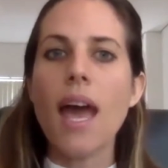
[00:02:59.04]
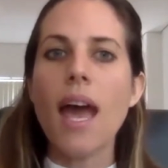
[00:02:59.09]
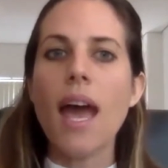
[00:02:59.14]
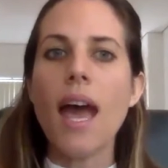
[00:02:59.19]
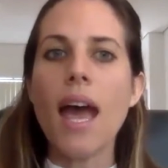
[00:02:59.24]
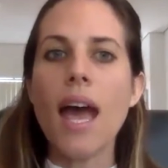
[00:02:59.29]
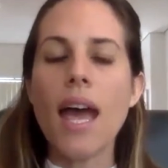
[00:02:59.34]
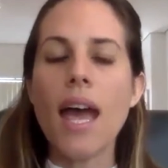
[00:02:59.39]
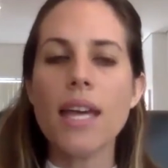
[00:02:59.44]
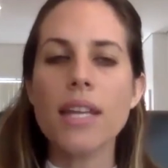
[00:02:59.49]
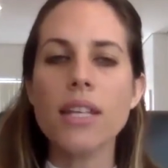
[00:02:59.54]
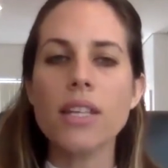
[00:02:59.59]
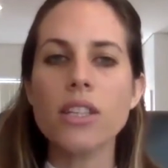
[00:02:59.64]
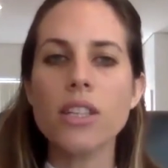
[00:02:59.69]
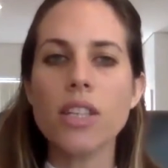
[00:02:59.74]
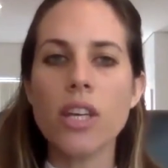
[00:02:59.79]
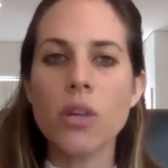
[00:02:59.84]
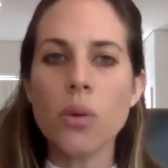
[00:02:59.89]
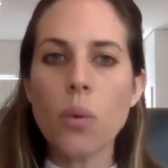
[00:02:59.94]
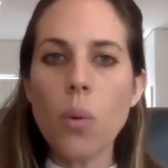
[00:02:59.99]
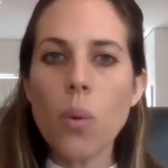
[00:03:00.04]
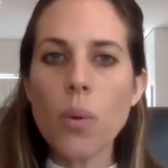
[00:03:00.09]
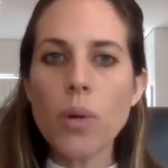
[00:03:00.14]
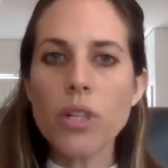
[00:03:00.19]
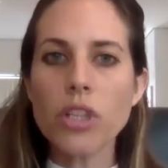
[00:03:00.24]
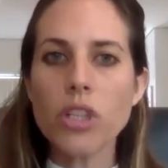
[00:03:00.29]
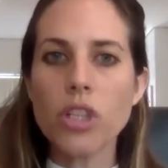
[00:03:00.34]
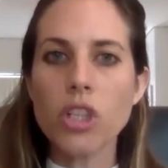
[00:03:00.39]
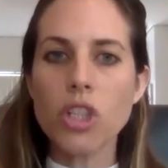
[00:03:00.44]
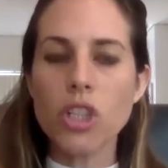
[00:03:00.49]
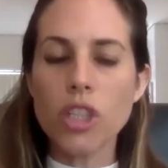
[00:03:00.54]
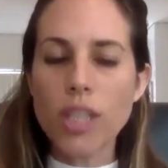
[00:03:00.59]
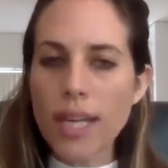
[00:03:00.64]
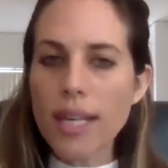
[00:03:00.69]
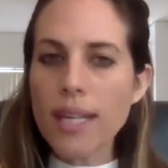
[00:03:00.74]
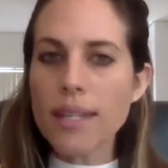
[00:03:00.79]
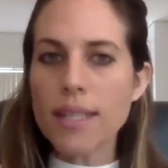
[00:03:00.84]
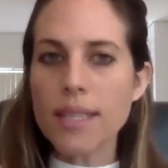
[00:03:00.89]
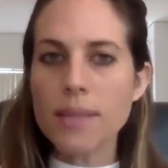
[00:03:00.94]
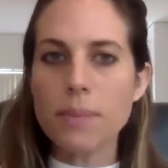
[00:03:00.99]
And in order to
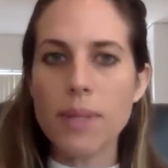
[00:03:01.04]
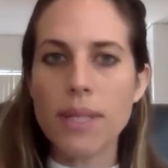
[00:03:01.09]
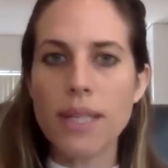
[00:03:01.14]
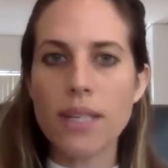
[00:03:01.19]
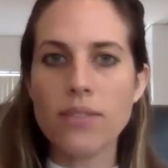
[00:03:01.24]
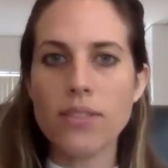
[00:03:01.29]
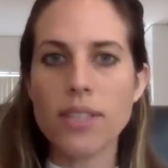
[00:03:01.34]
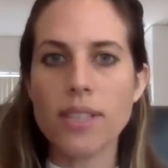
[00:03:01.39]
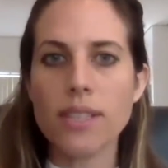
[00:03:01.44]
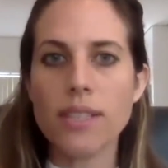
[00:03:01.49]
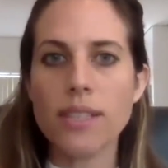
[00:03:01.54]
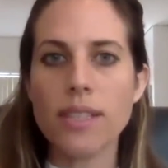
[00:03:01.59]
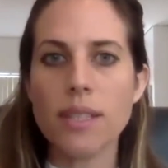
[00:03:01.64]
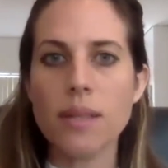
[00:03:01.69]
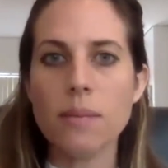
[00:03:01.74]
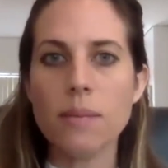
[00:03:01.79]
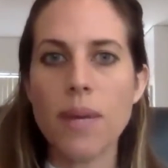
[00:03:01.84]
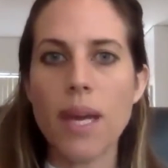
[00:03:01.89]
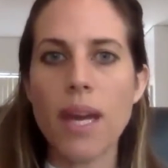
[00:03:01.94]
shake this belief system